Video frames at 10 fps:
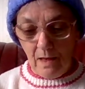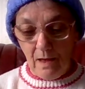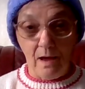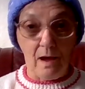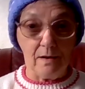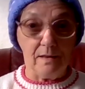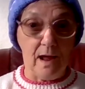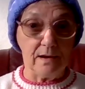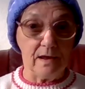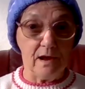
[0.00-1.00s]
and that
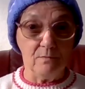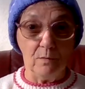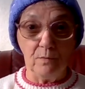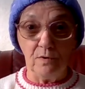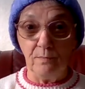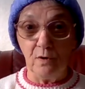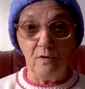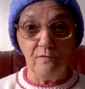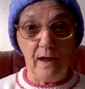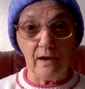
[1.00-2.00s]
came up with
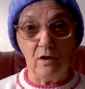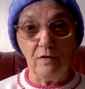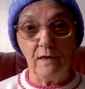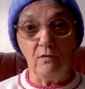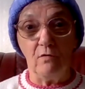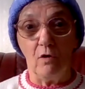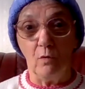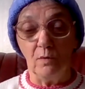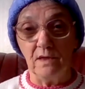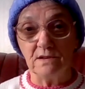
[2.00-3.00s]
perfect, nothing wrong
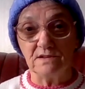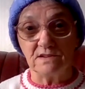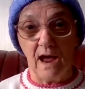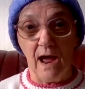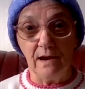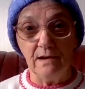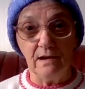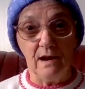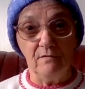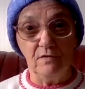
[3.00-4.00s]
with it, scanned it and
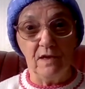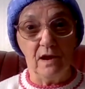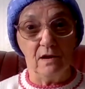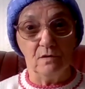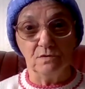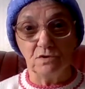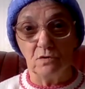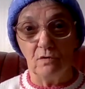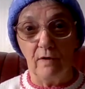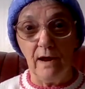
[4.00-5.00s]
everything, and it was all
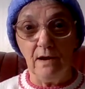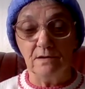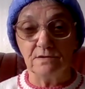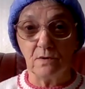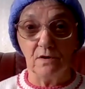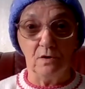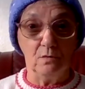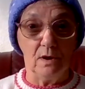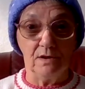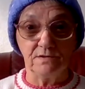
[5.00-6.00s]
right. And so I know, well,
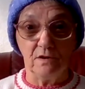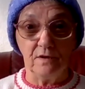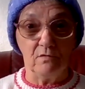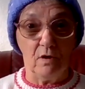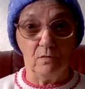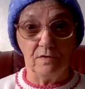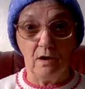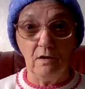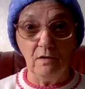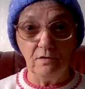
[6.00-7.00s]
there's nothing wrong with the
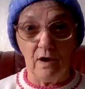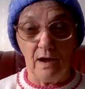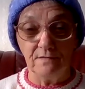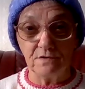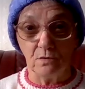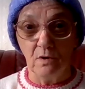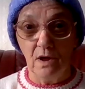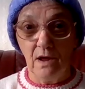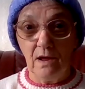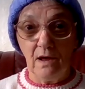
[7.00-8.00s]
hard drive, so
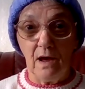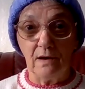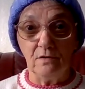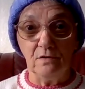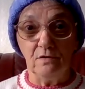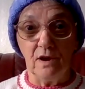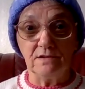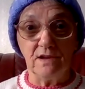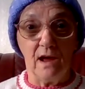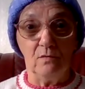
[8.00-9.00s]
I couldn't
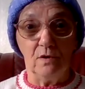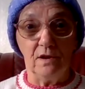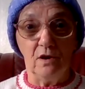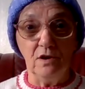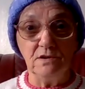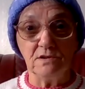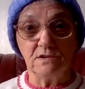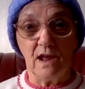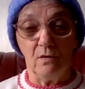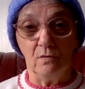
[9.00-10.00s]
understand what the noises and
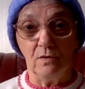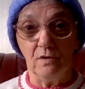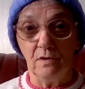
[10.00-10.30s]
that were.